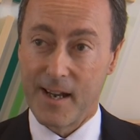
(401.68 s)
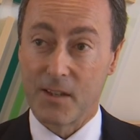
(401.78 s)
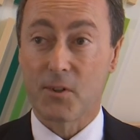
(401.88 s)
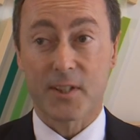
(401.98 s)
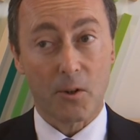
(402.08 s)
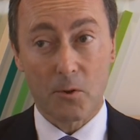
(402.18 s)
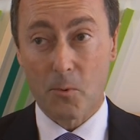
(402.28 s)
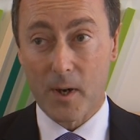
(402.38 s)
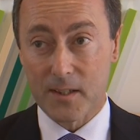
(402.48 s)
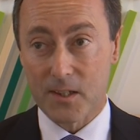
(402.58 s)
And the
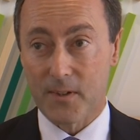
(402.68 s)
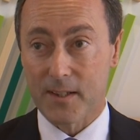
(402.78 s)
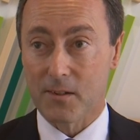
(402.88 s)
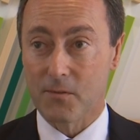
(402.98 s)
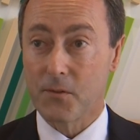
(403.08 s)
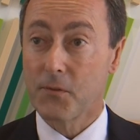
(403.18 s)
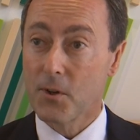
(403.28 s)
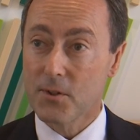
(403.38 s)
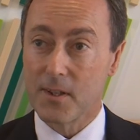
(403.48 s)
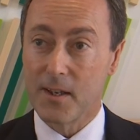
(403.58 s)
second one is that on the
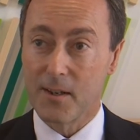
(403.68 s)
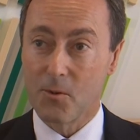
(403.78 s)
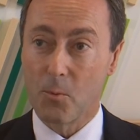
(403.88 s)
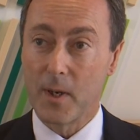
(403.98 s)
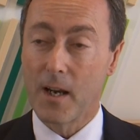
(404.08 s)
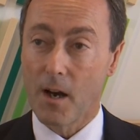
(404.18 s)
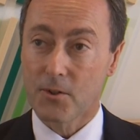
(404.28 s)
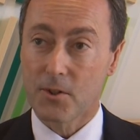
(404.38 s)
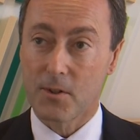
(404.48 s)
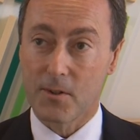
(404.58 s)
first day, we
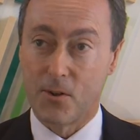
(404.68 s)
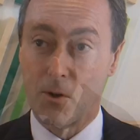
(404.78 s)
launched a